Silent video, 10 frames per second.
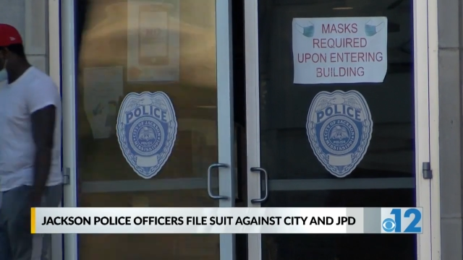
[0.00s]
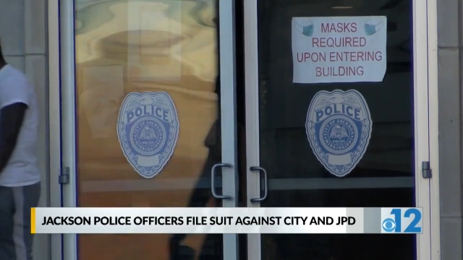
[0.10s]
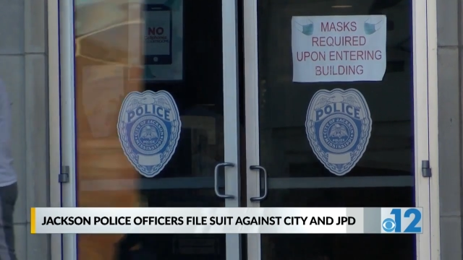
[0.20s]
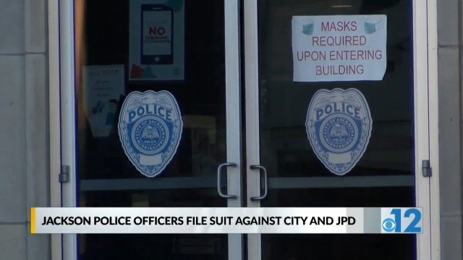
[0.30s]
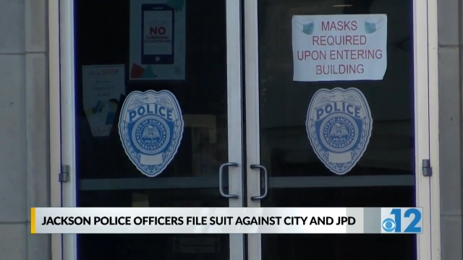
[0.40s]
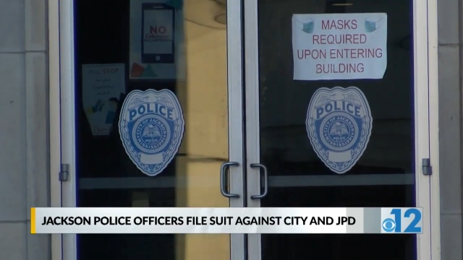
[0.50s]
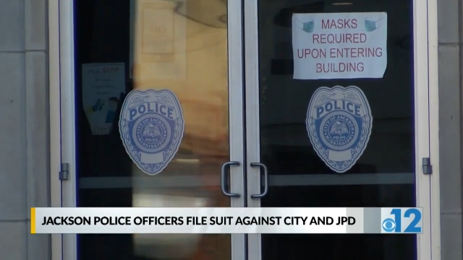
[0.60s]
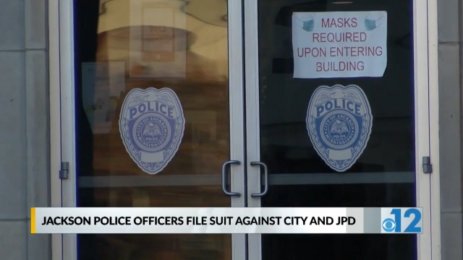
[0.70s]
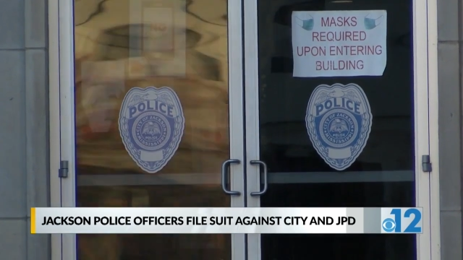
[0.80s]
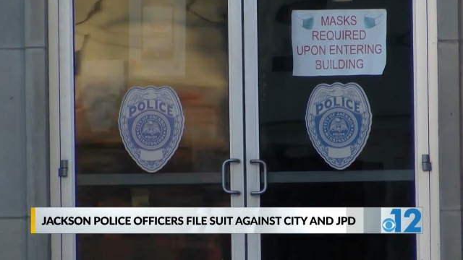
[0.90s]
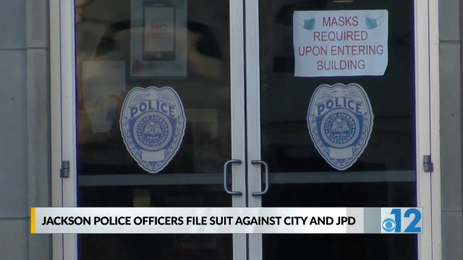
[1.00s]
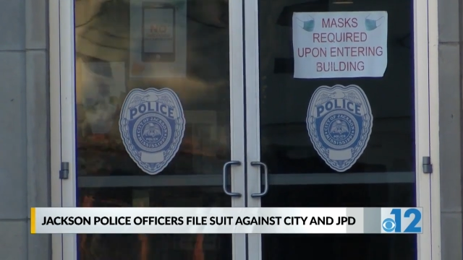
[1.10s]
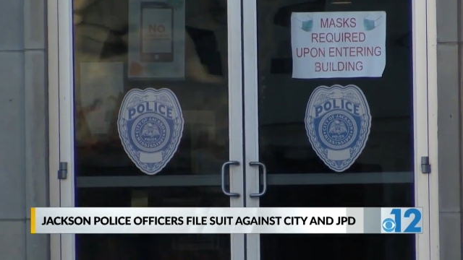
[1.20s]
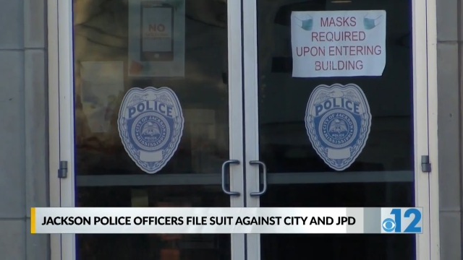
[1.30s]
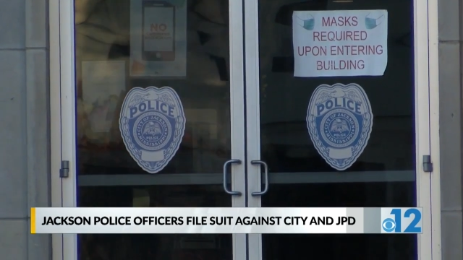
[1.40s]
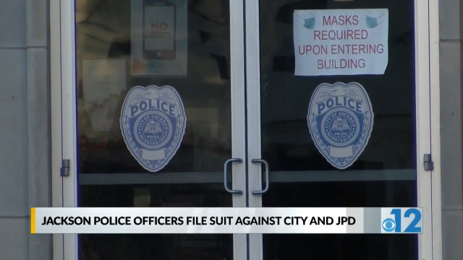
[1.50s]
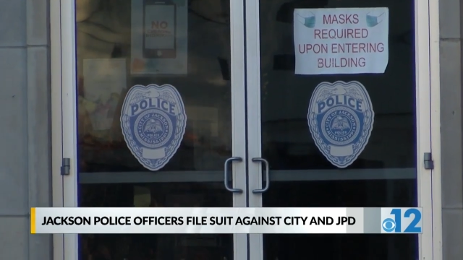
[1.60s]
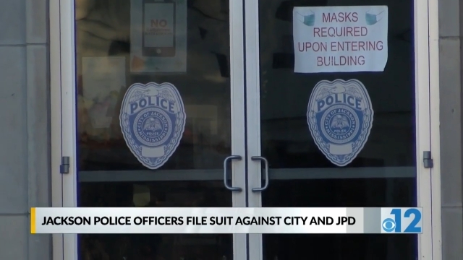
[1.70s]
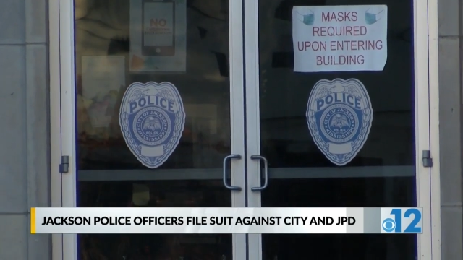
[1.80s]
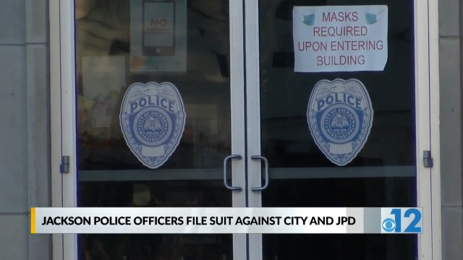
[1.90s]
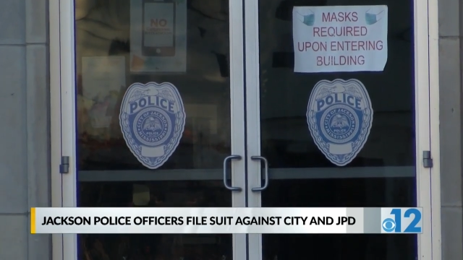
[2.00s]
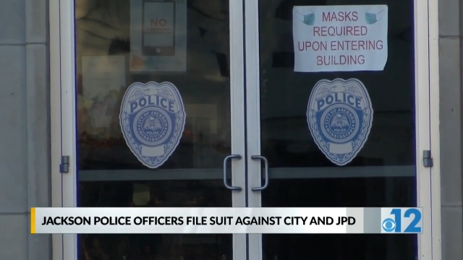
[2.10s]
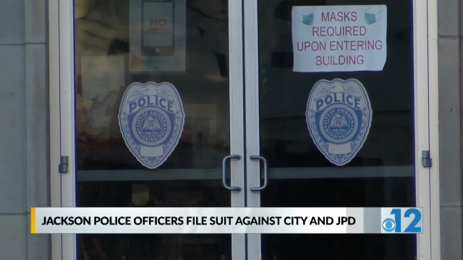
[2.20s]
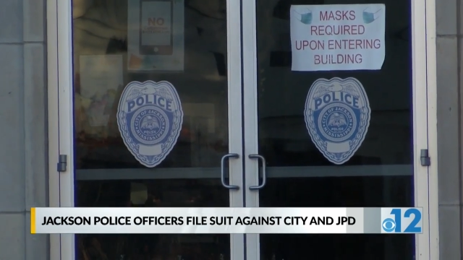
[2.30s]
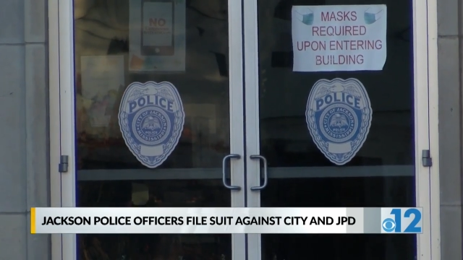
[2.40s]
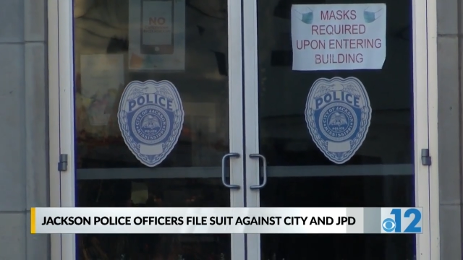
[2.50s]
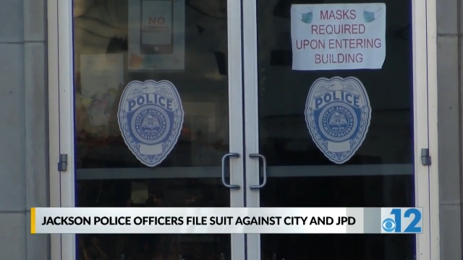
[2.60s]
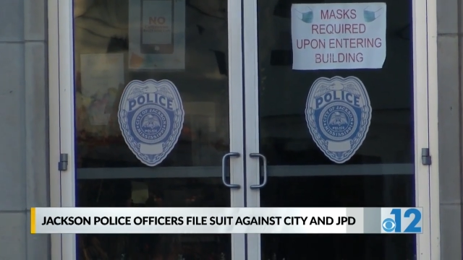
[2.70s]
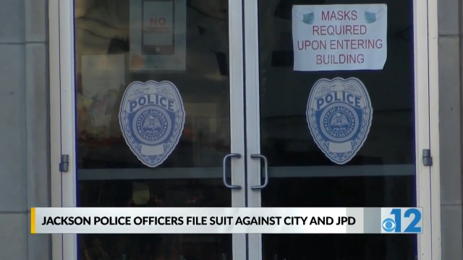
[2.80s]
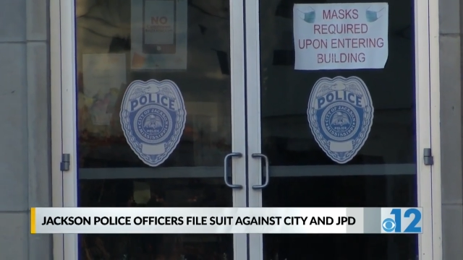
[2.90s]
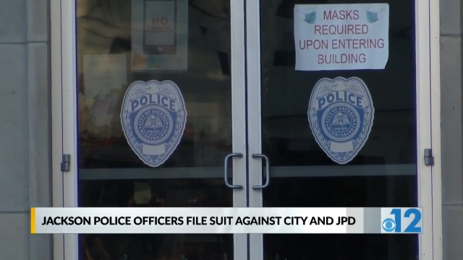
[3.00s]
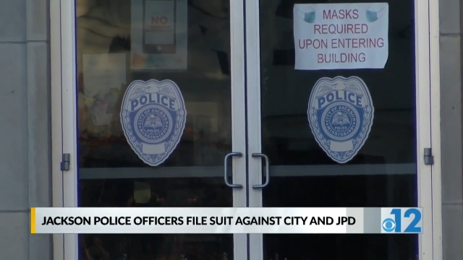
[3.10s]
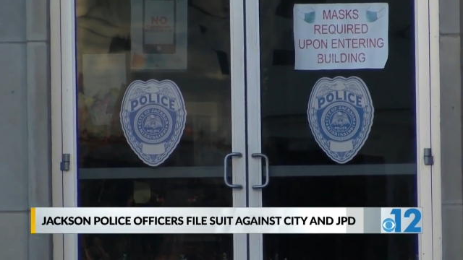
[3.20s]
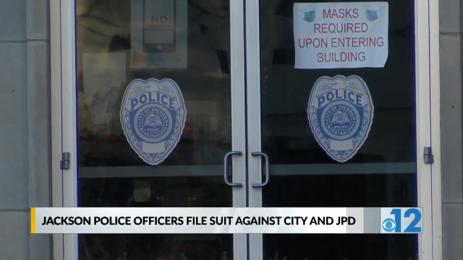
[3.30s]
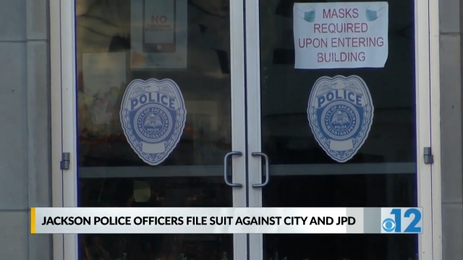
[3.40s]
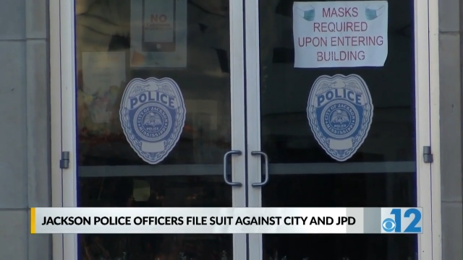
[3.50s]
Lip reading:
No face is visible, so there are no lips to read.